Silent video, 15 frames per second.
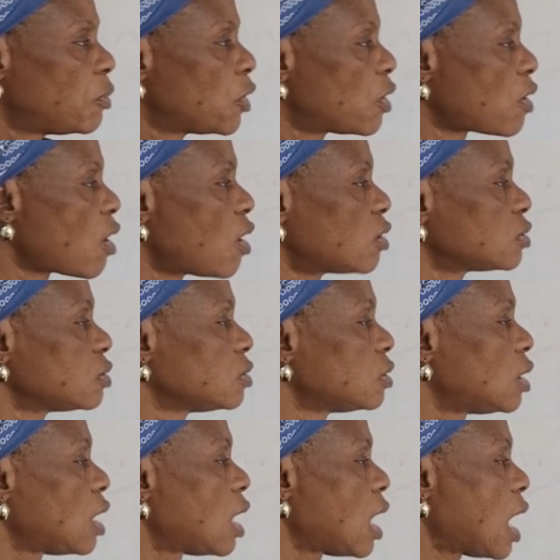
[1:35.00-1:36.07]
Boron,
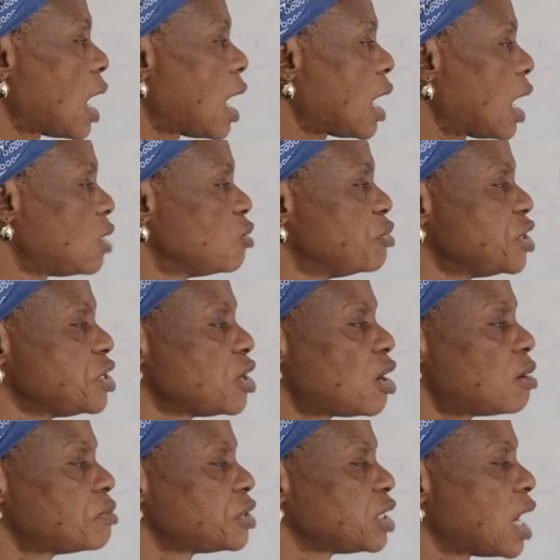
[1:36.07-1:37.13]

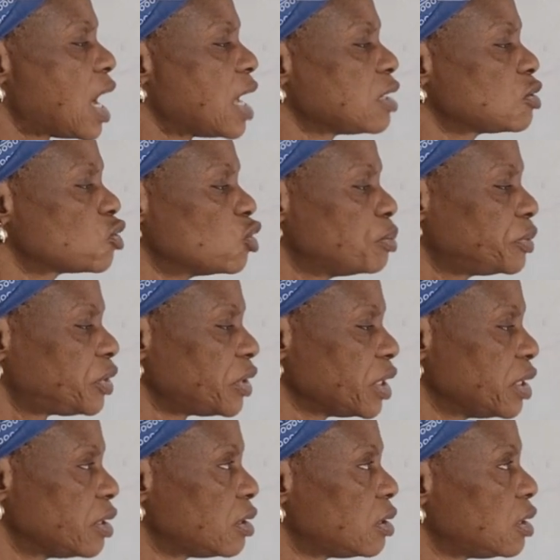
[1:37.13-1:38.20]
aluminium, they are in group
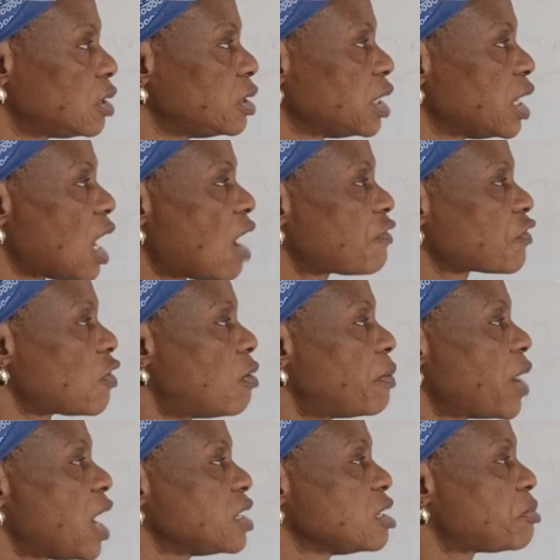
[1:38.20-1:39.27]
3. They have
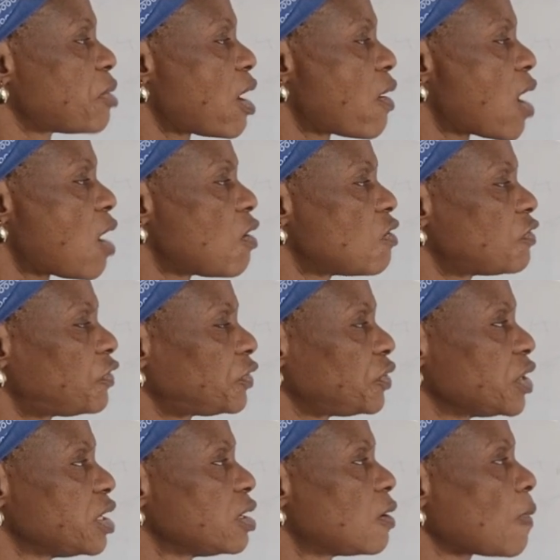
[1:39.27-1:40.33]
combining power of
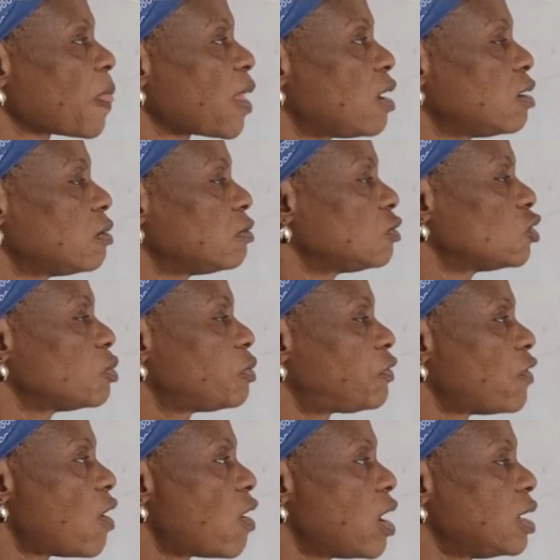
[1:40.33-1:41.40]
3. Group
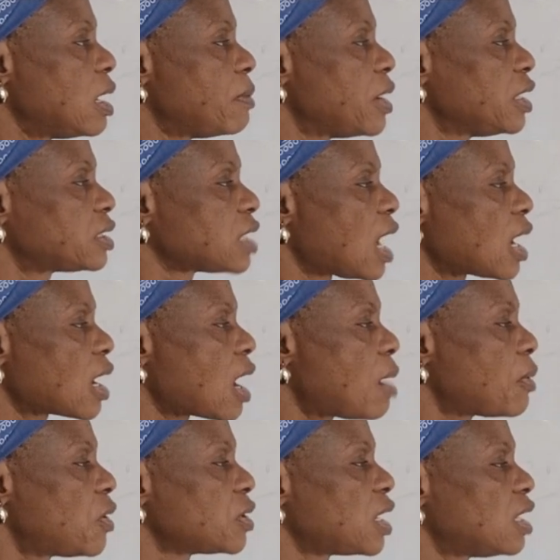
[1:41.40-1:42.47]
4 elements are
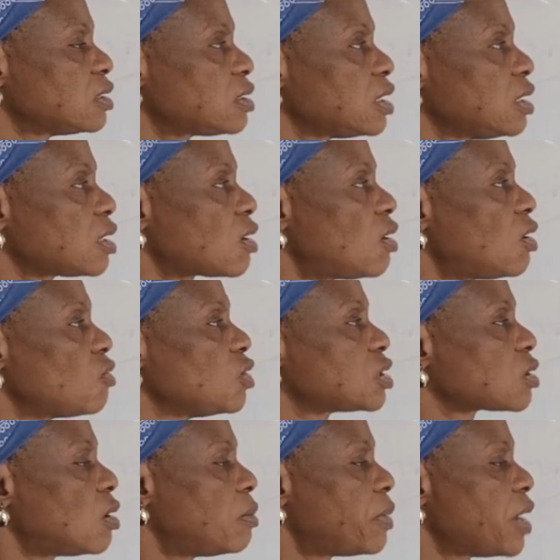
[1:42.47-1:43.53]
carbon and silicon
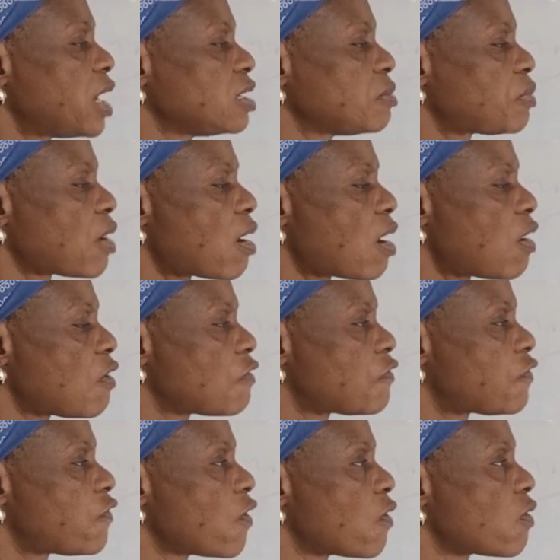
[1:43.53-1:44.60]
with combining power of
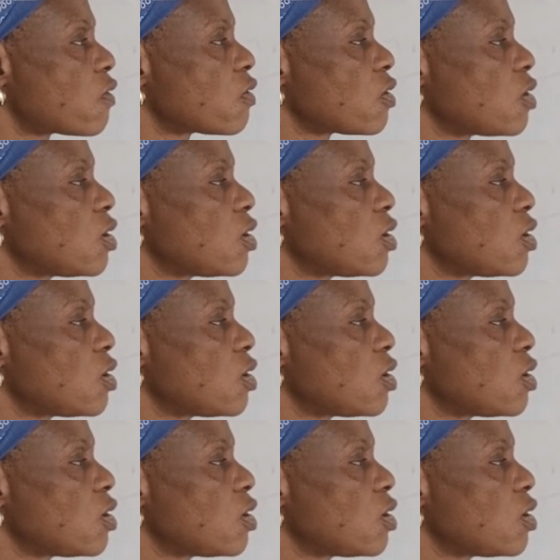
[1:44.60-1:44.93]
4.